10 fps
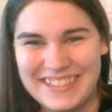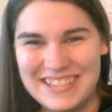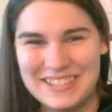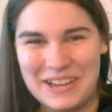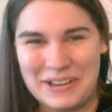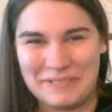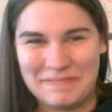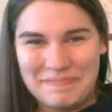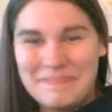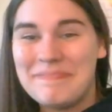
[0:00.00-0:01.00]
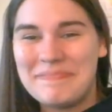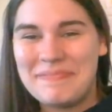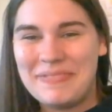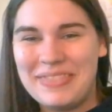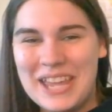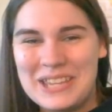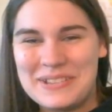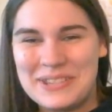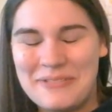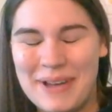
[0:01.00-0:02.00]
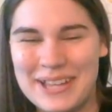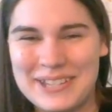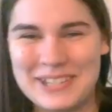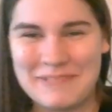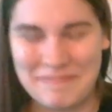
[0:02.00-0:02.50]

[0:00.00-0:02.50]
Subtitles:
So, thank you so much.